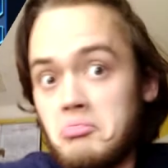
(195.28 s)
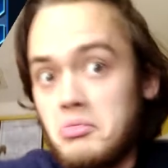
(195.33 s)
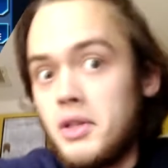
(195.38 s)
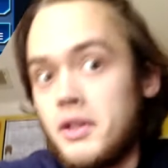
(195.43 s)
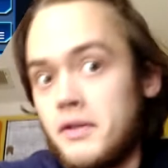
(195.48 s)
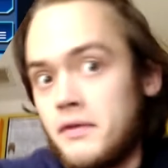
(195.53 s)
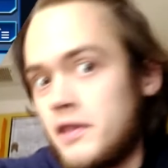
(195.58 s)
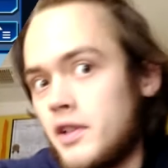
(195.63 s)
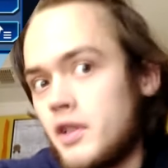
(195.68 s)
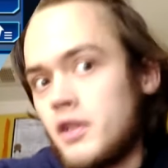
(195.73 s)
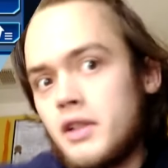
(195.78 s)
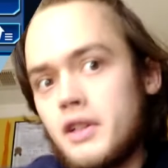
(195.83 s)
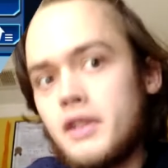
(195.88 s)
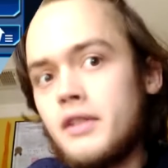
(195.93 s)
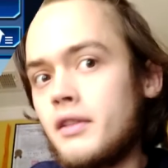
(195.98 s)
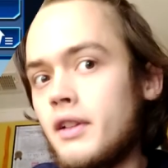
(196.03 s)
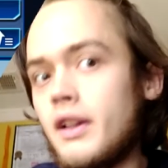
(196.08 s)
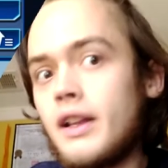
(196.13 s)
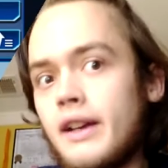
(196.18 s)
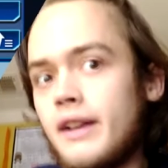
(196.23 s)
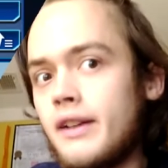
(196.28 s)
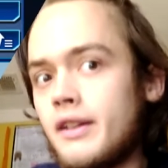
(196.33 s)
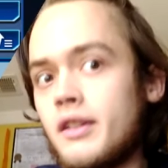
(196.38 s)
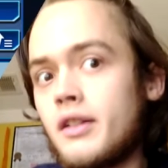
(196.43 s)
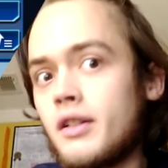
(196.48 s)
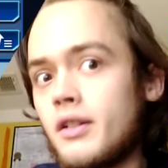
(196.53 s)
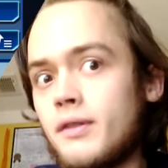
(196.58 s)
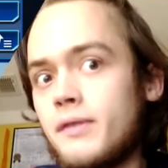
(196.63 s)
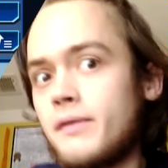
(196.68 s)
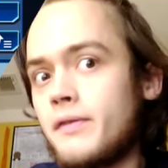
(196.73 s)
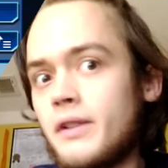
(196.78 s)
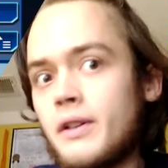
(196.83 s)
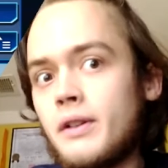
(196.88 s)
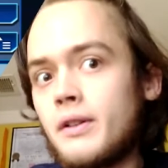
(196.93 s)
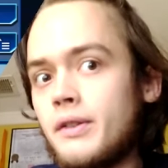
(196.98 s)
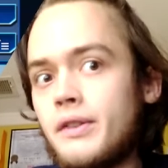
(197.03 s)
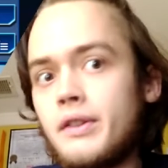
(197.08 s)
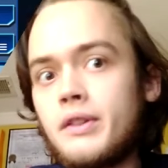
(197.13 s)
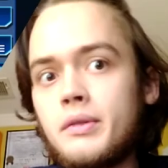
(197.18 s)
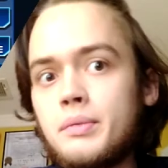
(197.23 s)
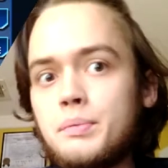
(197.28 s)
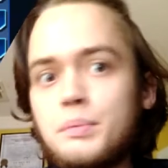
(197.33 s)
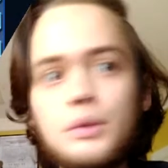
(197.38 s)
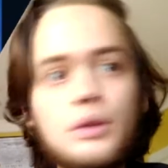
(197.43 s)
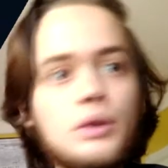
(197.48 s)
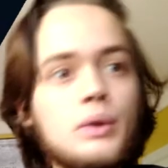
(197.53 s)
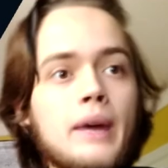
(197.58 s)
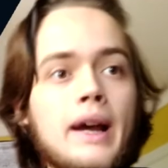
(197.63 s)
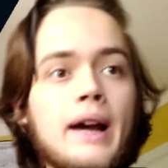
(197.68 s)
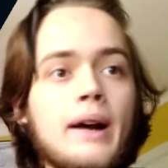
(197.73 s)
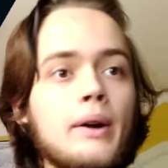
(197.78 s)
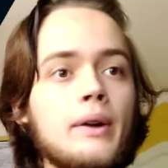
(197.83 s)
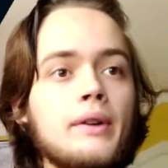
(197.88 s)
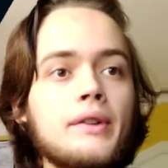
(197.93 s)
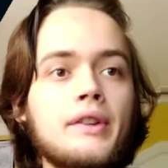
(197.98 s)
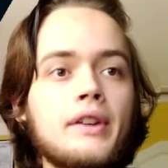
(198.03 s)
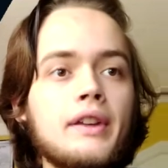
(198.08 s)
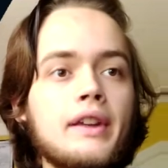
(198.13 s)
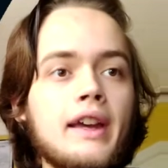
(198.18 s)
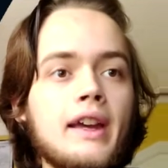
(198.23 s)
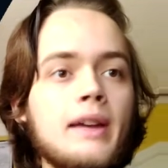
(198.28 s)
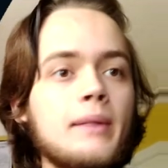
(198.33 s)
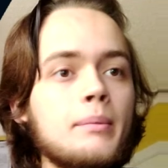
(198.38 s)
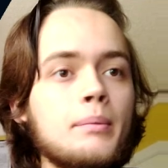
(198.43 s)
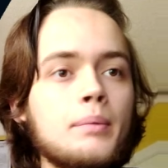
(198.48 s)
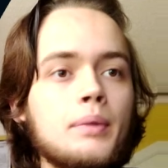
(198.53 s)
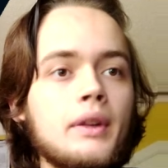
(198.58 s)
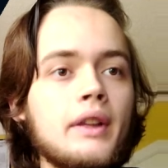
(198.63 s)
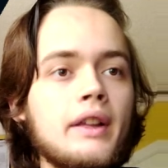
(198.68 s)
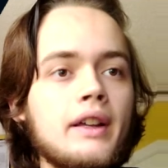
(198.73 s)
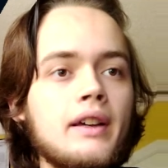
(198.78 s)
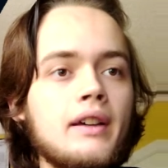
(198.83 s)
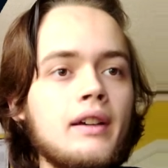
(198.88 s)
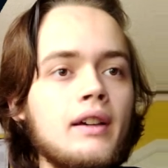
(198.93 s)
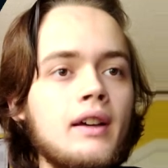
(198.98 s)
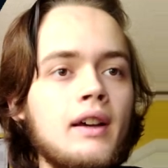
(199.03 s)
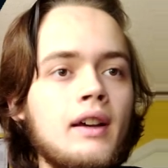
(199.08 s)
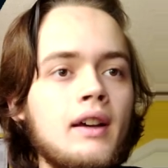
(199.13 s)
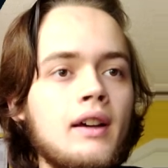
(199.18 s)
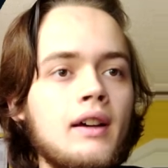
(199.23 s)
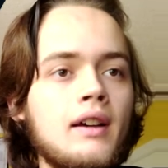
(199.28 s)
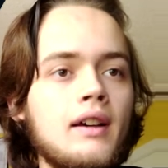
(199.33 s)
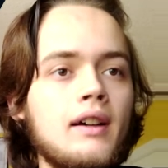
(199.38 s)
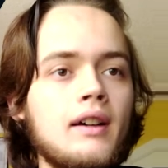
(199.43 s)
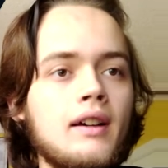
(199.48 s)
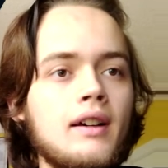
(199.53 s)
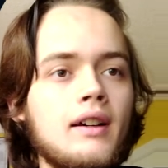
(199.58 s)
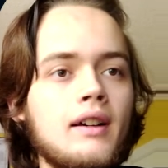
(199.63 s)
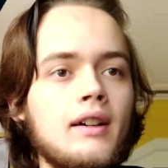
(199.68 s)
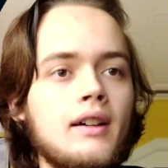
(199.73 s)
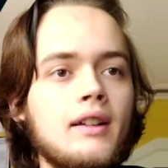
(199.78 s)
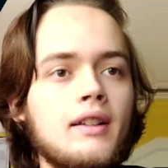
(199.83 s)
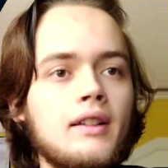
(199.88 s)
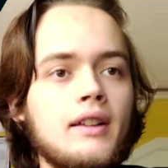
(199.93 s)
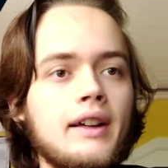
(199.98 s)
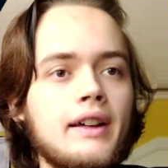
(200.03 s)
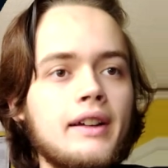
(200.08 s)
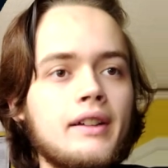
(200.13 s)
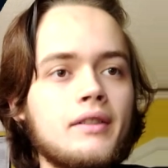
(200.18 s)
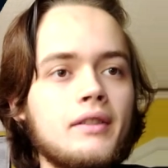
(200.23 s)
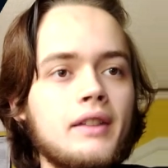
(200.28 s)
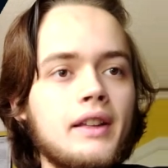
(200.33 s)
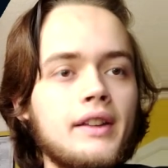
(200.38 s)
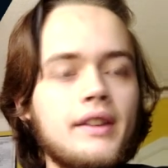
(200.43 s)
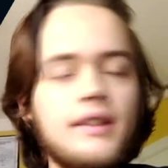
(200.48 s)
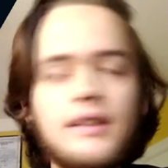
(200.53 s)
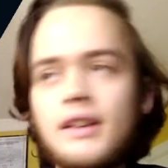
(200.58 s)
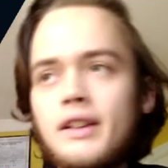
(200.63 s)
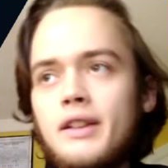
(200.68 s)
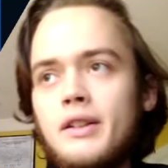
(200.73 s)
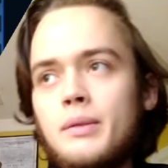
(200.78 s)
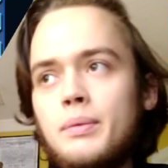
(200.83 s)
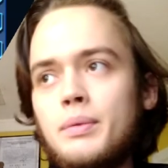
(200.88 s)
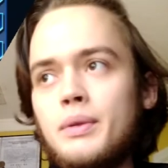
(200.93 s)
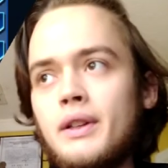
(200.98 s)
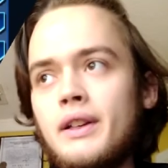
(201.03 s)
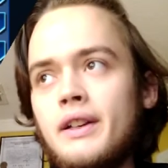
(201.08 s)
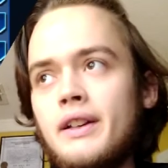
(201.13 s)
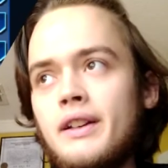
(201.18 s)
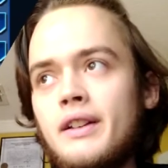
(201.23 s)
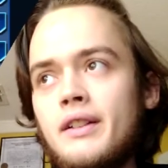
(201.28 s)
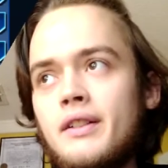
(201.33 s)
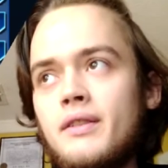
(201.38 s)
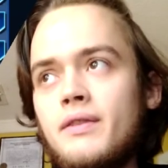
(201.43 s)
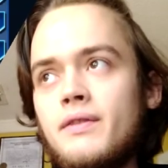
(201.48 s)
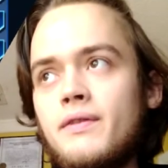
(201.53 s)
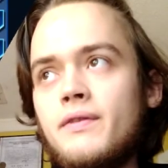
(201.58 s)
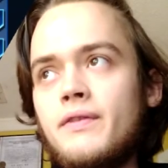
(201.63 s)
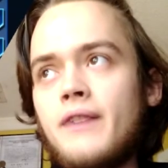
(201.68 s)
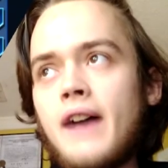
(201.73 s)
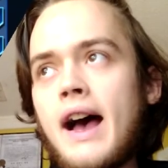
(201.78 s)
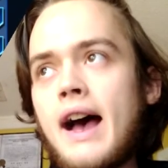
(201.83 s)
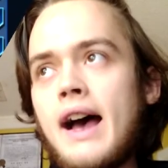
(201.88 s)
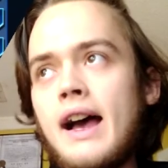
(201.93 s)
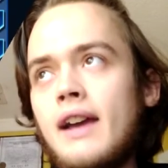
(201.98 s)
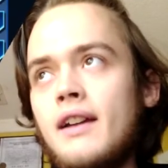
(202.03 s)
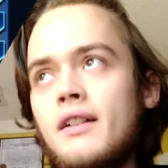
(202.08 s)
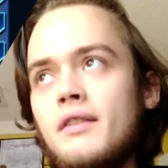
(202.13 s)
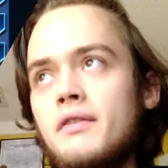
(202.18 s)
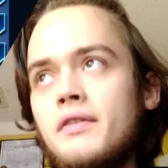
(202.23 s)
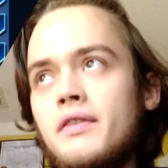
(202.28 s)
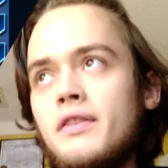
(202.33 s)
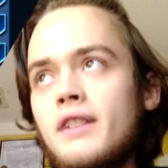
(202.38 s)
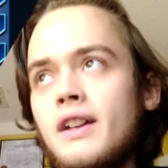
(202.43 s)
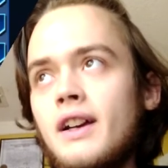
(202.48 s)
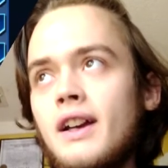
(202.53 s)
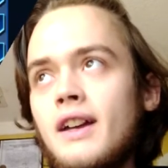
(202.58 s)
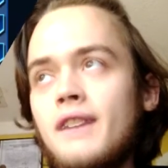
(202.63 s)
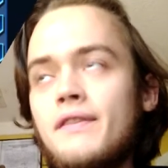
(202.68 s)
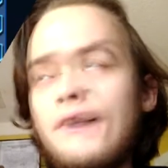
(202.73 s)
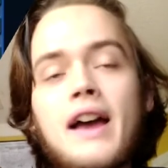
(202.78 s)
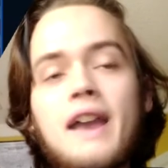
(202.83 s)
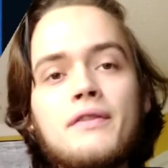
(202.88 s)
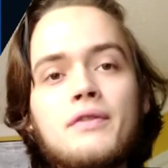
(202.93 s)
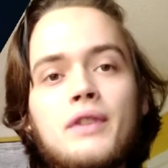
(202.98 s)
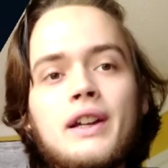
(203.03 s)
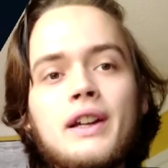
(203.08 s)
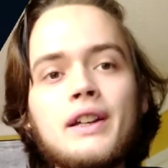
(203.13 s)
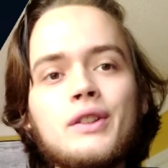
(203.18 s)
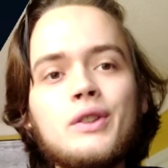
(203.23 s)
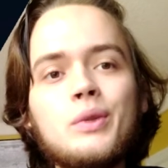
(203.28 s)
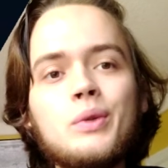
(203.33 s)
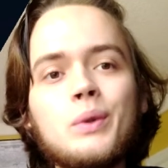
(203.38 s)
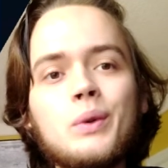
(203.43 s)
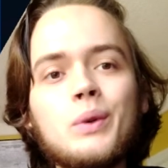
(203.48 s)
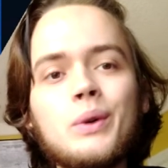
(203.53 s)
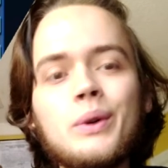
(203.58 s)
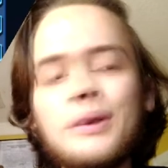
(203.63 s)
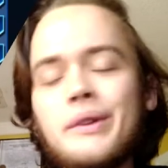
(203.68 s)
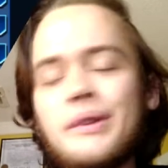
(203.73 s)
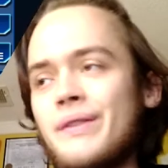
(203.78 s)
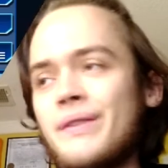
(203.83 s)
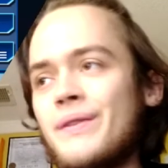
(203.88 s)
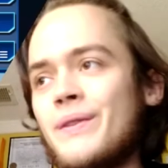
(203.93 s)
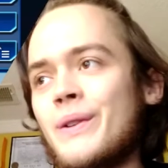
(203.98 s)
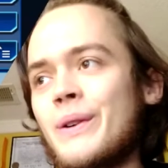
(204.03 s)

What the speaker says: if you're in like your first 2 hours of gameplay, like, let's say you played five ranked duels